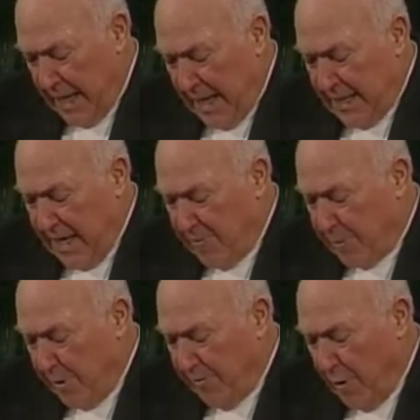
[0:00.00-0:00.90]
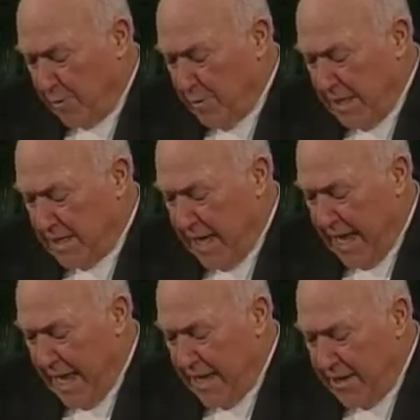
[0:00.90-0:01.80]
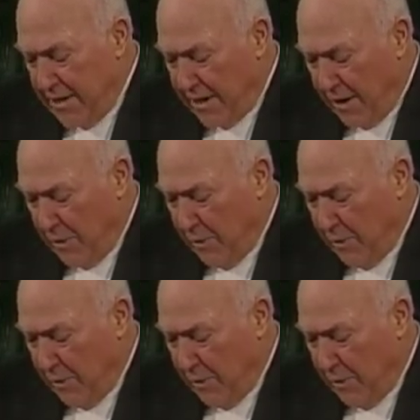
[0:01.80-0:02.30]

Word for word: And they have provoked me to anger